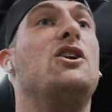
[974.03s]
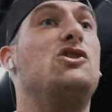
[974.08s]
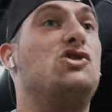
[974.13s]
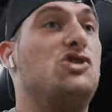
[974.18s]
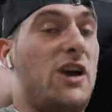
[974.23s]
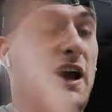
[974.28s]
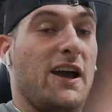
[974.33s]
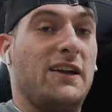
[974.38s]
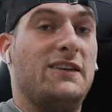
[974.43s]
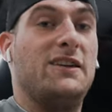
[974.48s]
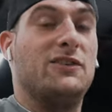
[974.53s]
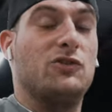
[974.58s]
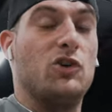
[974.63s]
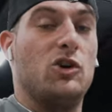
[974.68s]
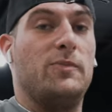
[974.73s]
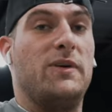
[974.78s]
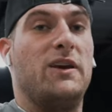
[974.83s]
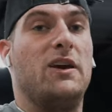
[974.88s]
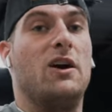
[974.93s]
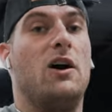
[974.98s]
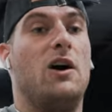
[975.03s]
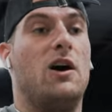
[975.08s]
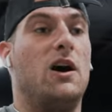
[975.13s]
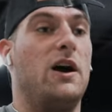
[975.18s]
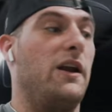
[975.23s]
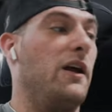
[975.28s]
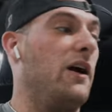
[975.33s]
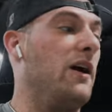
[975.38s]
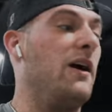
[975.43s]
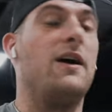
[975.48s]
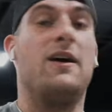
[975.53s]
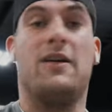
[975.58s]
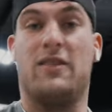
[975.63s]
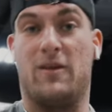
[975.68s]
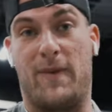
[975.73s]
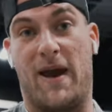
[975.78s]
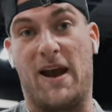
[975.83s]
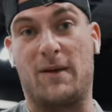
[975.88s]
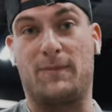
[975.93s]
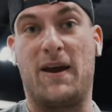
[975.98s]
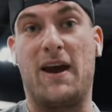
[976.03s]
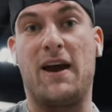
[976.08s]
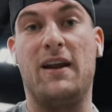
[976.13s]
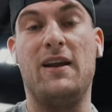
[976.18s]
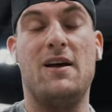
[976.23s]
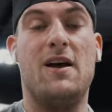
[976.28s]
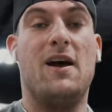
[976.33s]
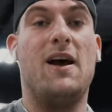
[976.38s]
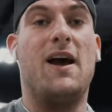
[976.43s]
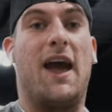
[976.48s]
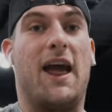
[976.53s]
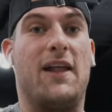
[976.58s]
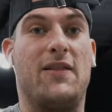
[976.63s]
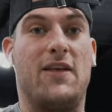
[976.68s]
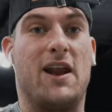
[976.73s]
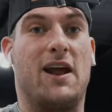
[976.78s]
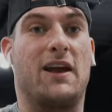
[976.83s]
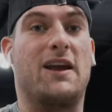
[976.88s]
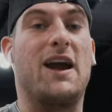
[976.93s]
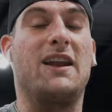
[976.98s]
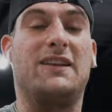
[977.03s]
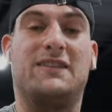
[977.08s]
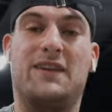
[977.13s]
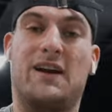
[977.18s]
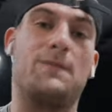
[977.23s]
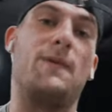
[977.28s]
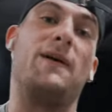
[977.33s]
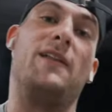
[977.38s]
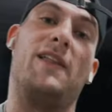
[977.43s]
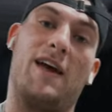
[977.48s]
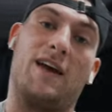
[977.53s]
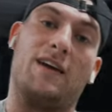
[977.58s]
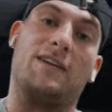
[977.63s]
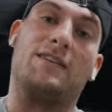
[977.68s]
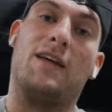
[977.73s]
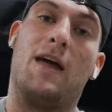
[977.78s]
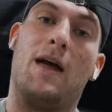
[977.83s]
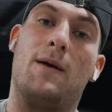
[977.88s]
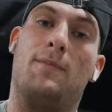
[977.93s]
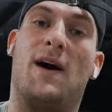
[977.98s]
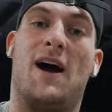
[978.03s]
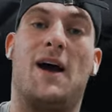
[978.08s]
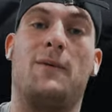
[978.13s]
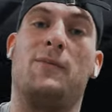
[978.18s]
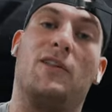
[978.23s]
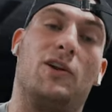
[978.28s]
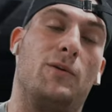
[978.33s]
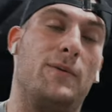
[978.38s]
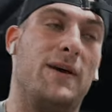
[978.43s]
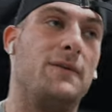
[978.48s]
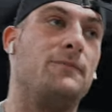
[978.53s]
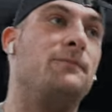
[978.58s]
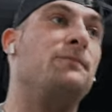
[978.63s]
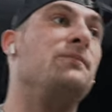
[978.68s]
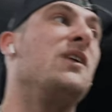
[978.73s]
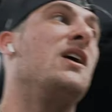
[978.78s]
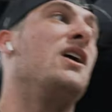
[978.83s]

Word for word: Chest is gonna be on the back pad, and then I kind of tuck my legs behind me a little bit.